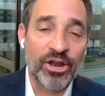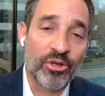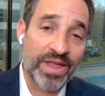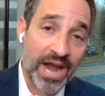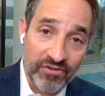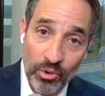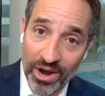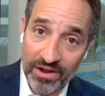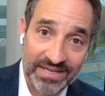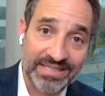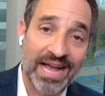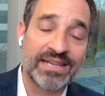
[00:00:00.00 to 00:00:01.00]
I know that every
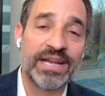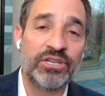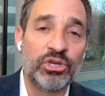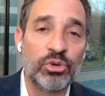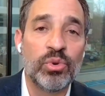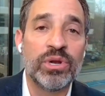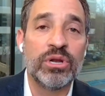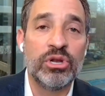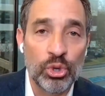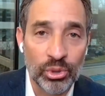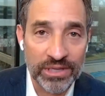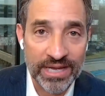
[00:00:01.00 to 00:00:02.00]
one of us has a
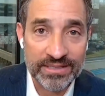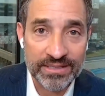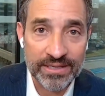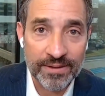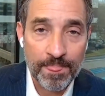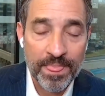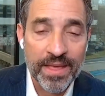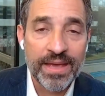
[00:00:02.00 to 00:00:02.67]
to-do list.